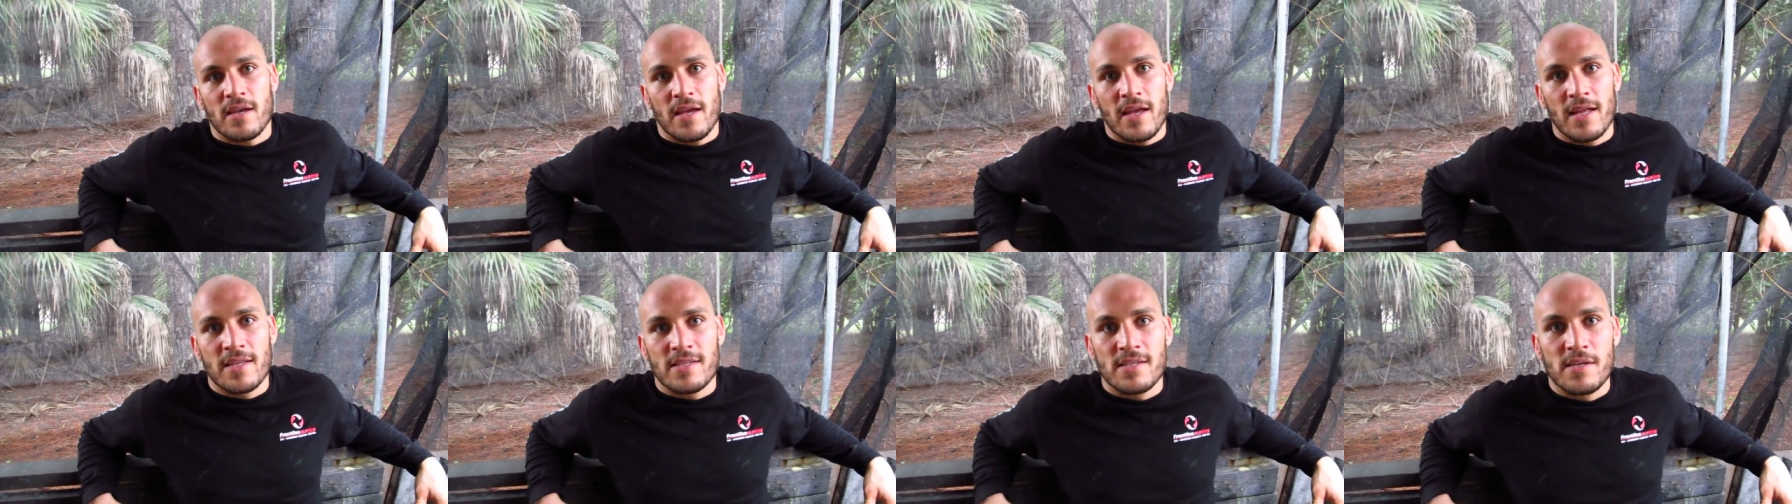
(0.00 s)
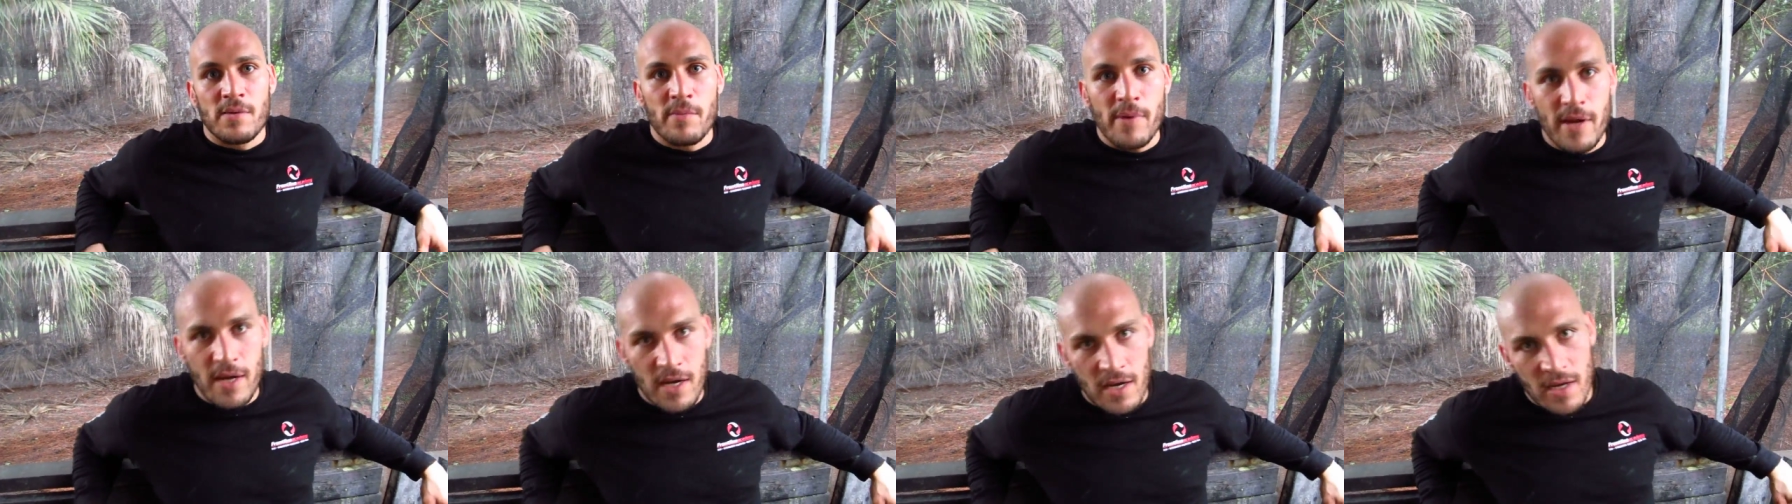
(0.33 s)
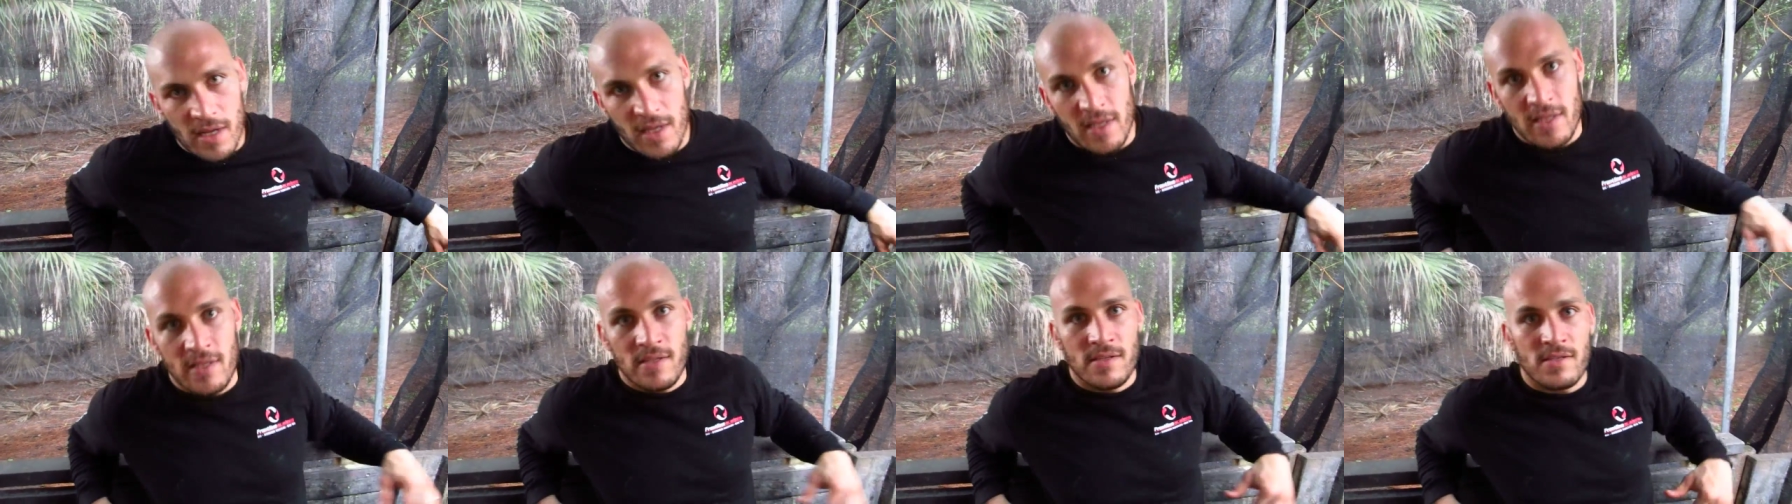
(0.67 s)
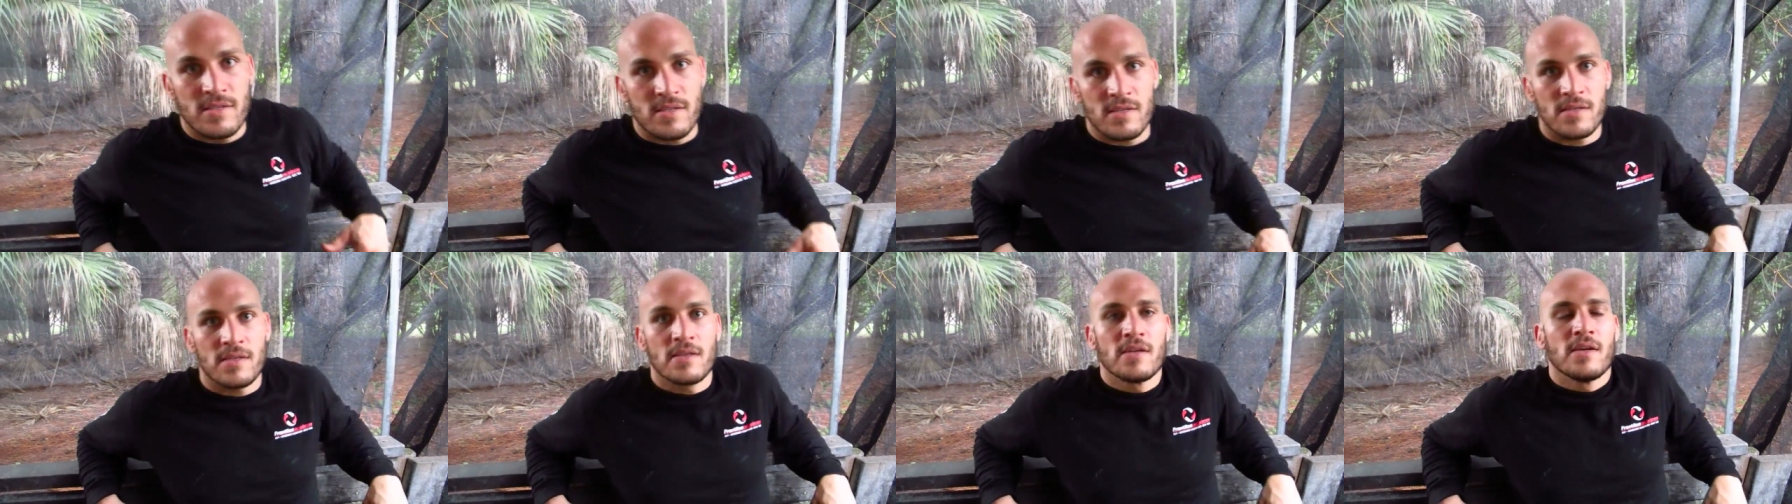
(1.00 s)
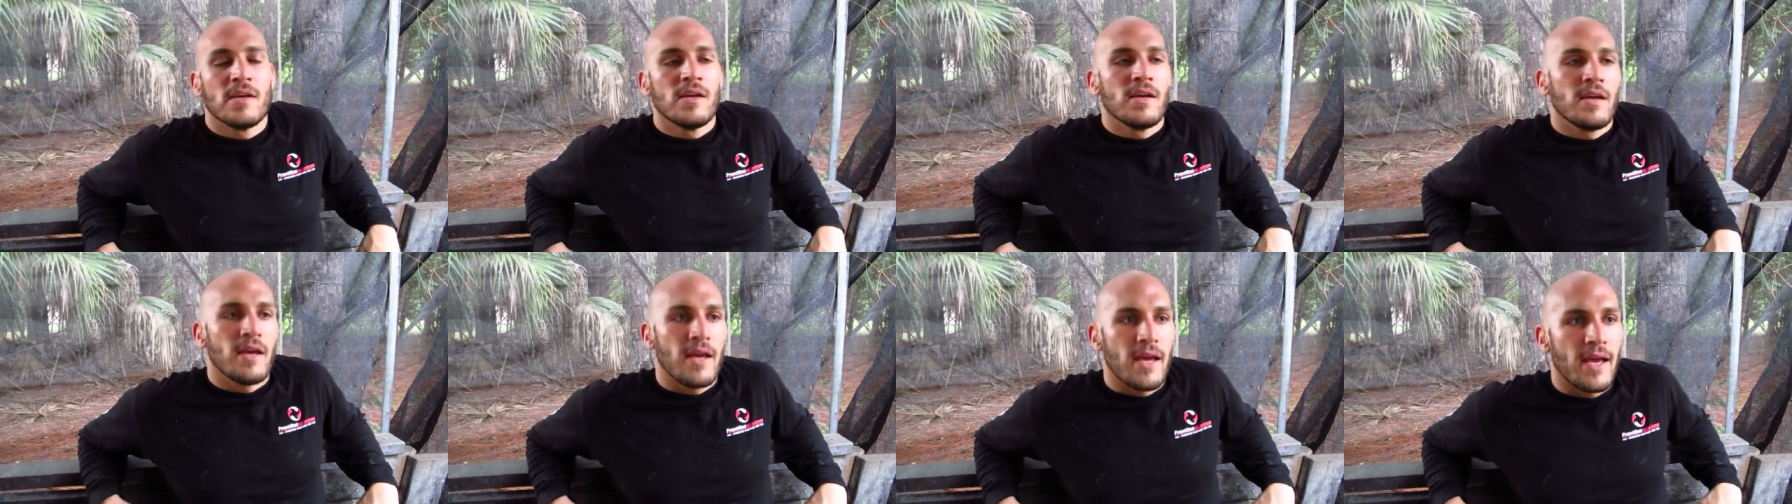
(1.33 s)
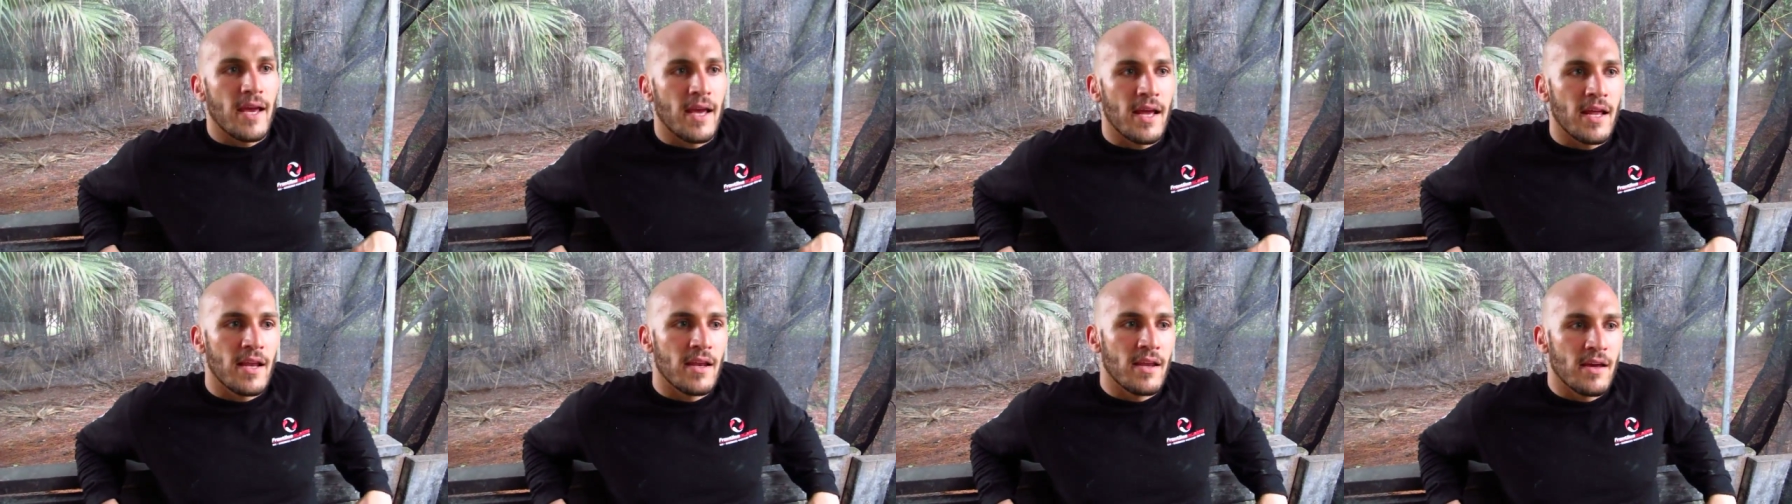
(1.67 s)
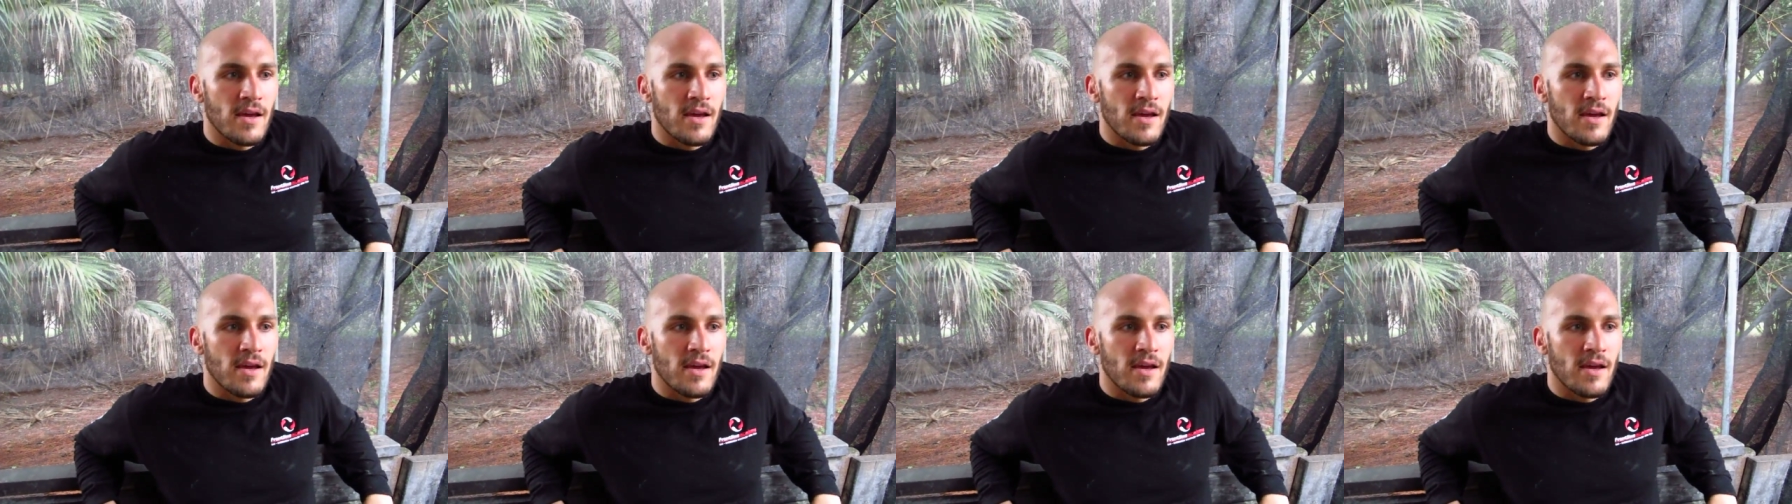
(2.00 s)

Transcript: against the Americans and.